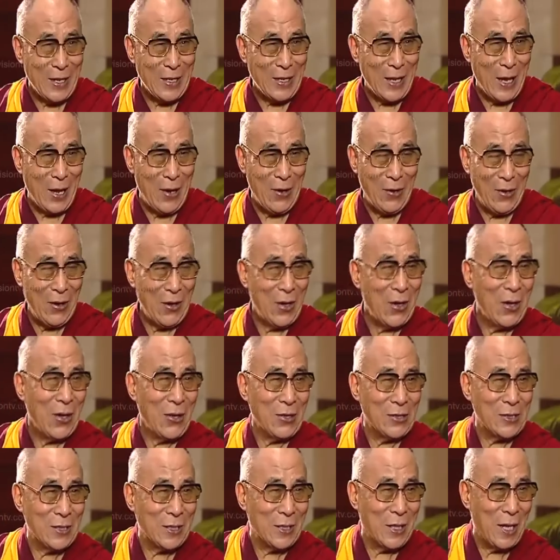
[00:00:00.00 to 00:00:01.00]
Now
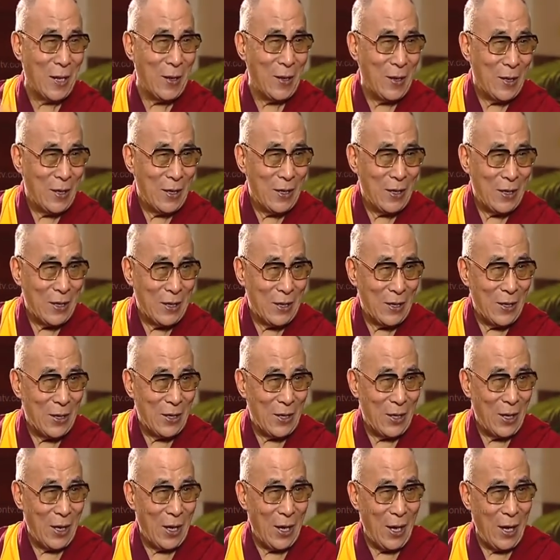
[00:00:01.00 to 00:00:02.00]
is
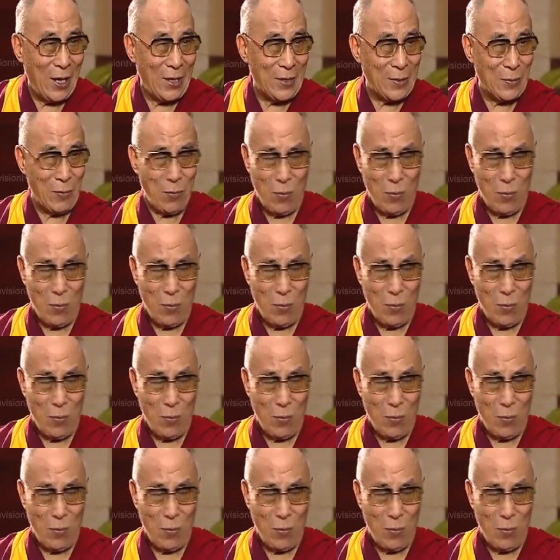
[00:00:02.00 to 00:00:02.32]
and